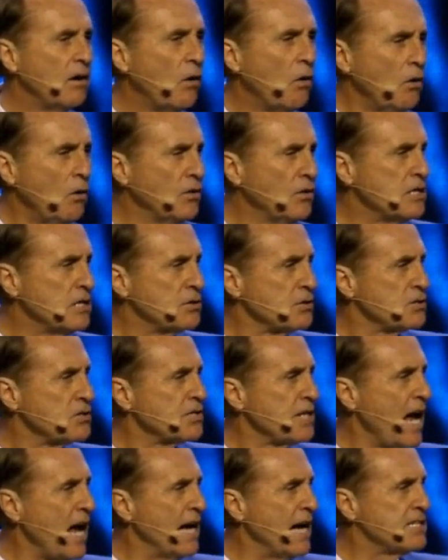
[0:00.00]
All these are
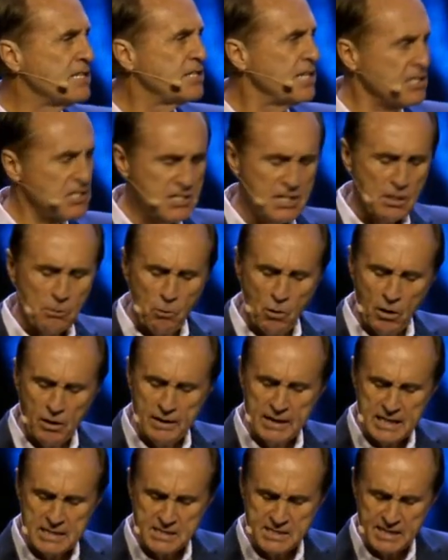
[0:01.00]
signs. Yes, they
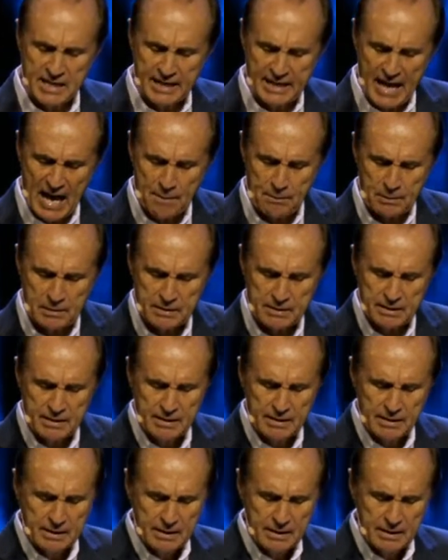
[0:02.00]
were. Yes, it happened.